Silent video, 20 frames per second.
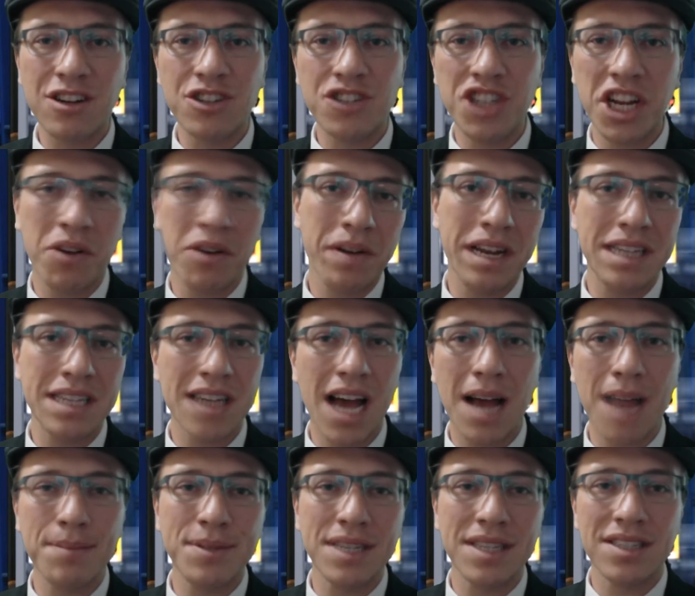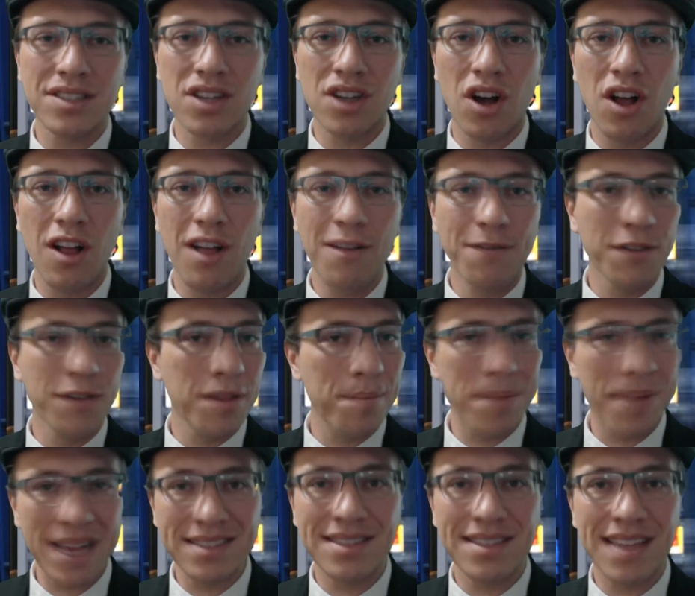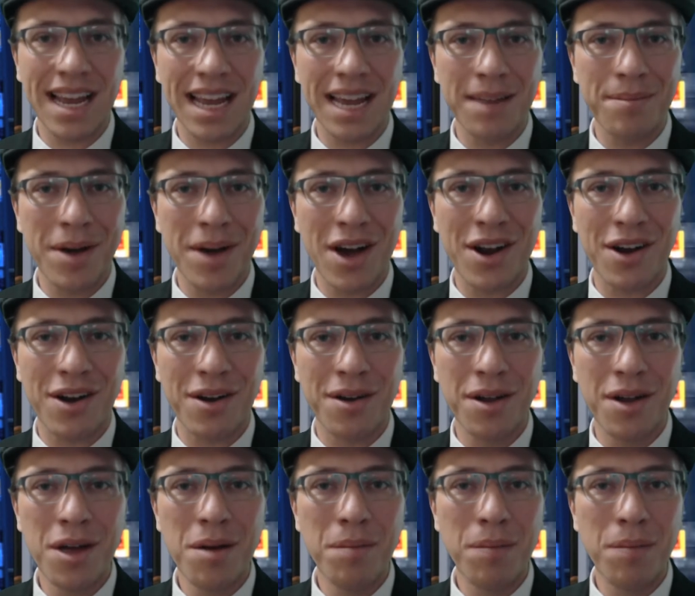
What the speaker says: Jerry Thompson's call for the best deck in Modern